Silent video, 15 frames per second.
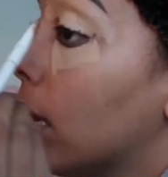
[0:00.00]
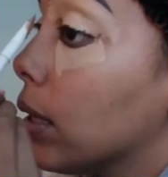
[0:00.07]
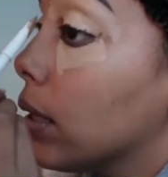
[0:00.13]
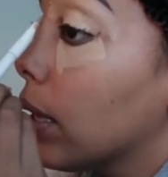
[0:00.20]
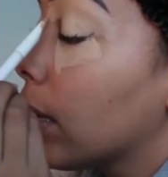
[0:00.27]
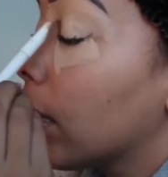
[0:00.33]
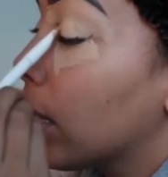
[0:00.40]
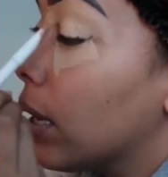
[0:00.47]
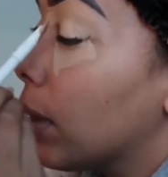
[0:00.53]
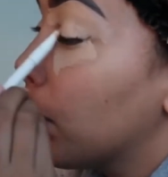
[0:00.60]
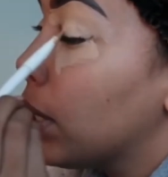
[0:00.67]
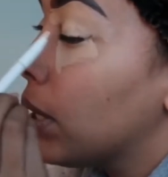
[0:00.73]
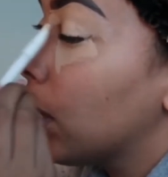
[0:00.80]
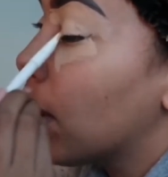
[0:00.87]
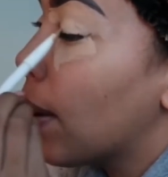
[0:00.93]
Like, and I
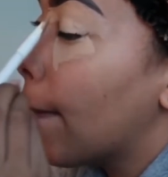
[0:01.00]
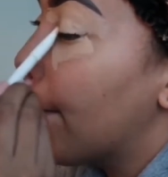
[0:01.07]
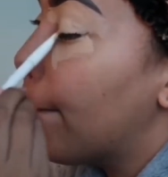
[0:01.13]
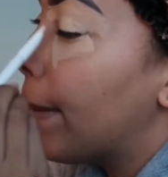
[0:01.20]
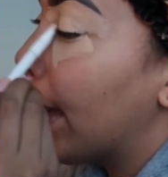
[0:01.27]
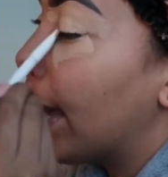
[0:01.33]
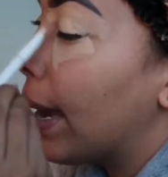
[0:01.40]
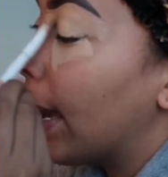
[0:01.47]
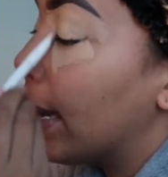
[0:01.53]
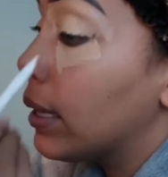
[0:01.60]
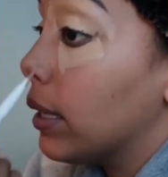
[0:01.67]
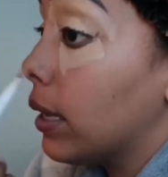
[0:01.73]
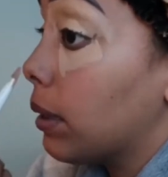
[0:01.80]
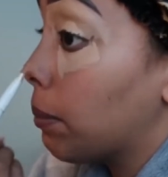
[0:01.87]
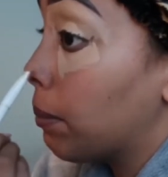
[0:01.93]
mean bad.
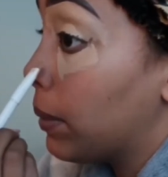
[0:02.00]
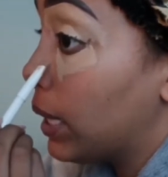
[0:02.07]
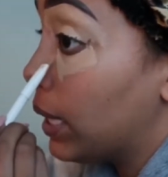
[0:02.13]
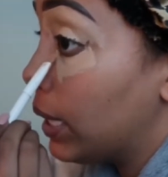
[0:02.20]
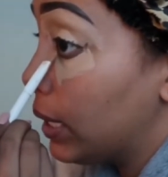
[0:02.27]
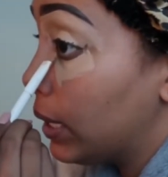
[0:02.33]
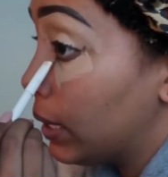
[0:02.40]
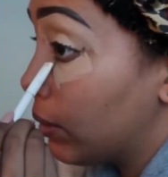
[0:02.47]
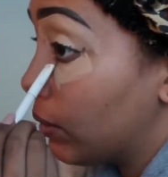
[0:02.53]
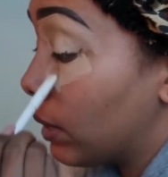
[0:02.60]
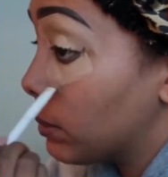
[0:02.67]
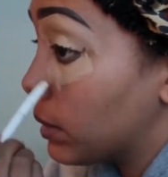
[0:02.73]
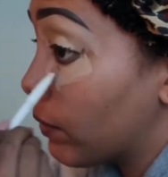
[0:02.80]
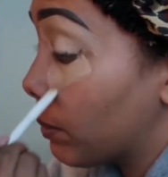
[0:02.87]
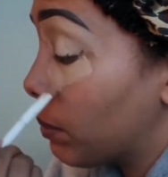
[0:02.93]
Like my
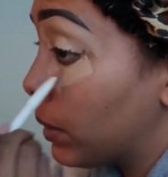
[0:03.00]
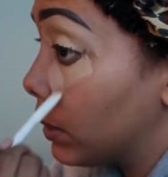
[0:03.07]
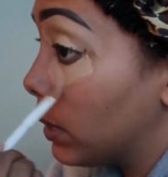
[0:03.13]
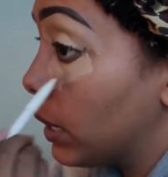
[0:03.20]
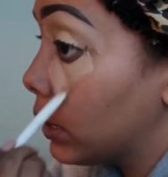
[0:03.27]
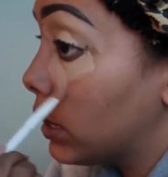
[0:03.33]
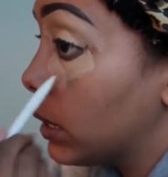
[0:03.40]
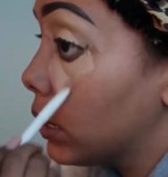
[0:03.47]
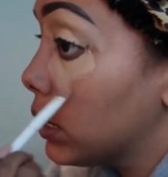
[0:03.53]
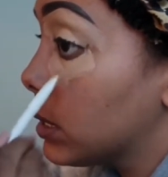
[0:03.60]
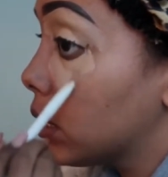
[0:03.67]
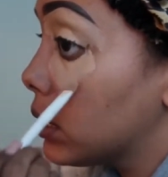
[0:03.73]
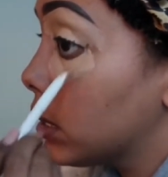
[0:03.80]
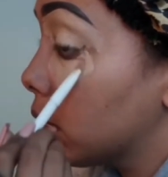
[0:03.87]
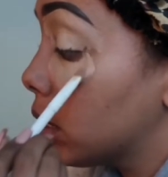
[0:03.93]
cramps haven't been like
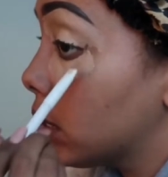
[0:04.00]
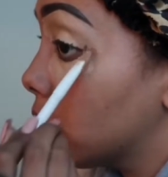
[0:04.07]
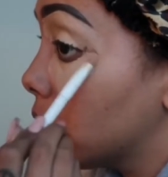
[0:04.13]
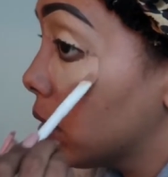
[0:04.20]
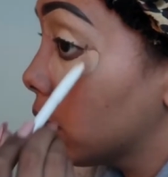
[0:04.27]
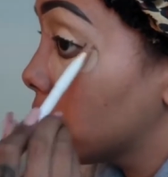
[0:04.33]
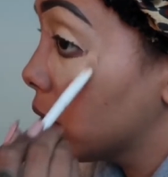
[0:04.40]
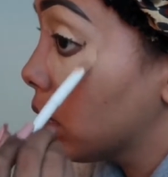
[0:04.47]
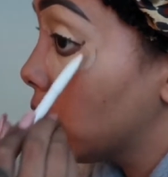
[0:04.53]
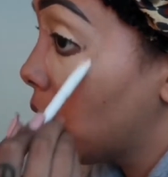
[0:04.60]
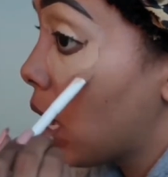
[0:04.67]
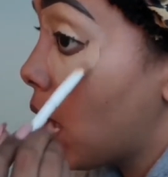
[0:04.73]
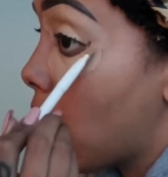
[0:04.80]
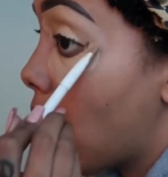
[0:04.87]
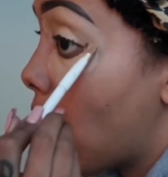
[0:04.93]
this since,
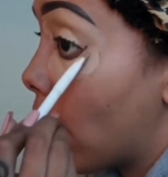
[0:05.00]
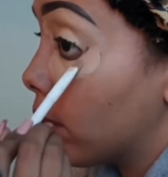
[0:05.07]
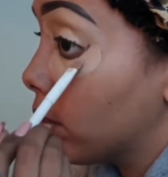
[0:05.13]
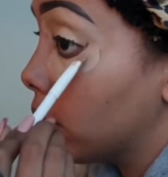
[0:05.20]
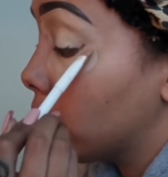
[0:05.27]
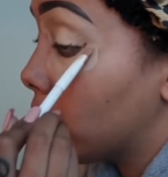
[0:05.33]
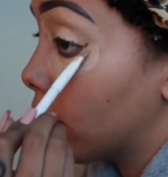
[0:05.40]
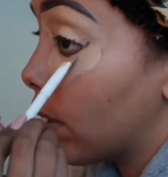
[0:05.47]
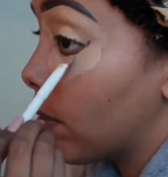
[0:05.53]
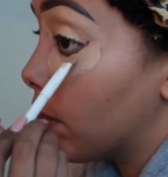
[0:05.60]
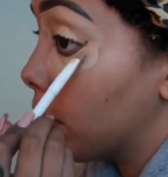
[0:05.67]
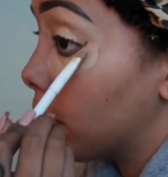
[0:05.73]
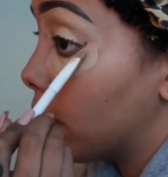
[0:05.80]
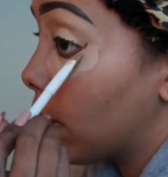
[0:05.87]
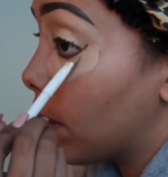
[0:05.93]
I don't think they've ever
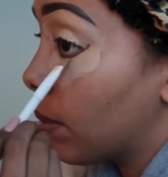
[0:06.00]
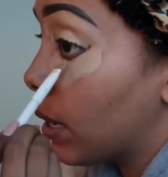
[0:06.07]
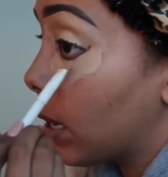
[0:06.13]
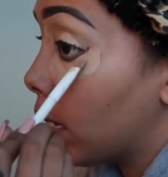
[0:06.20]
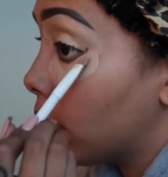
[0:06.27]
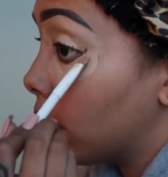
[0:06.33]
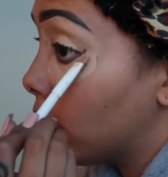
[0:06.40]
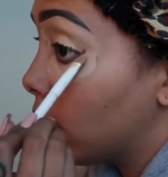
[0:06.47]
been that bad.